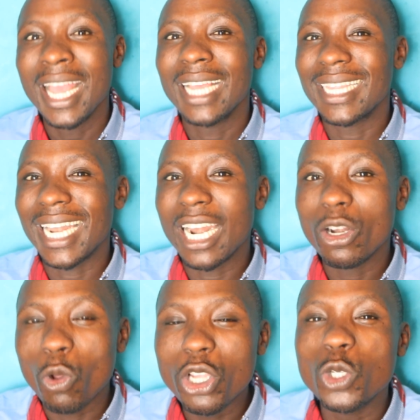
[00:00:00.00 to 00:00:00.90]
that are
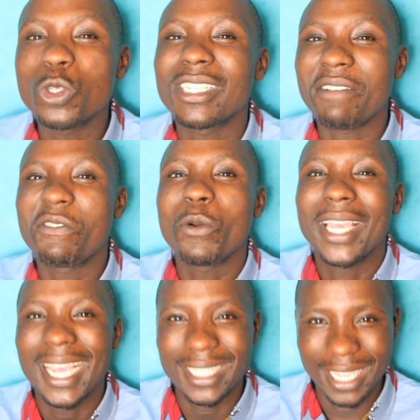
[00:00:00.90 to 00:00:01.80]
going to
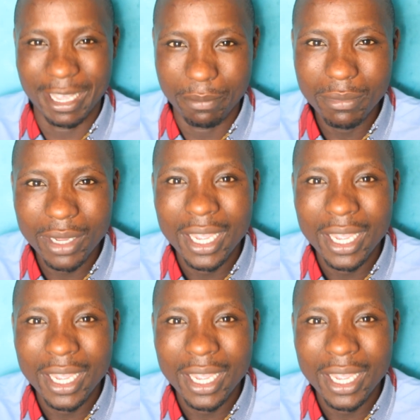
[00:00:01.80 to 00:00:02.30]
suffocate him